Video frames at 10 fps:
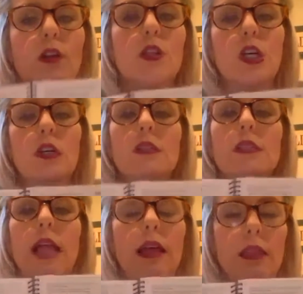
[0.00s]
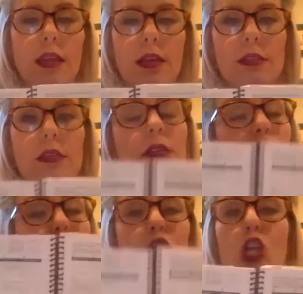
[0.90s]
looks like
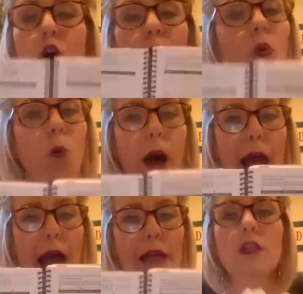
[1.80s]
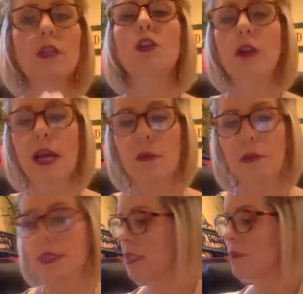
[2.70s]
this, snow white, you're out of
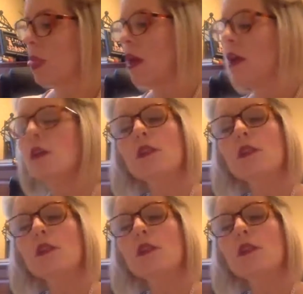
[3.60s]
business.